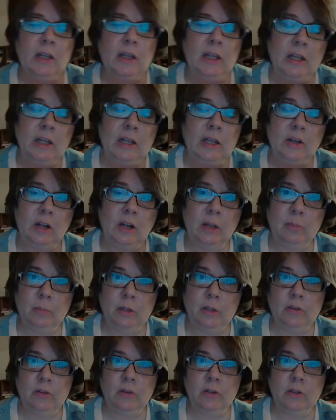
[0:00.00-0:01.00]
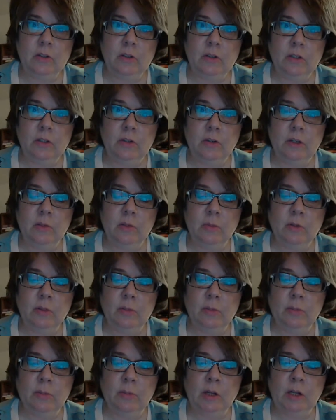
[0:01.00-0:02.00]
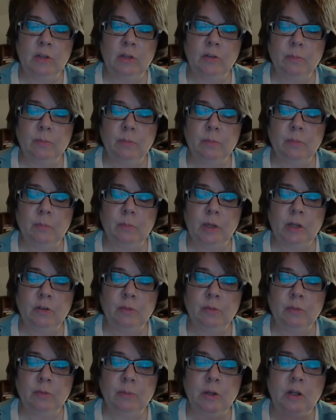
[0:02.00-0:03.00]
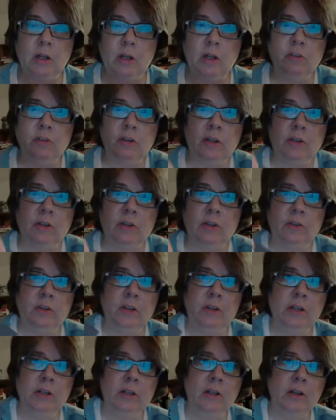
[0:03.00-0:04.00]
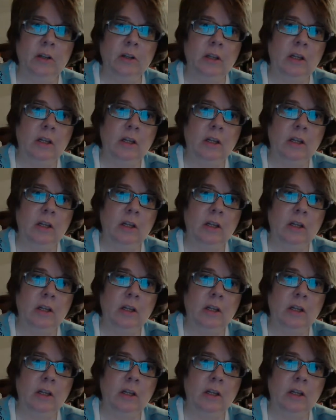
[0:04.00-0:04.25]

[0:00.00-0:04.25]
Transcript: And I mixed the glitter in with the Mod Podge and did a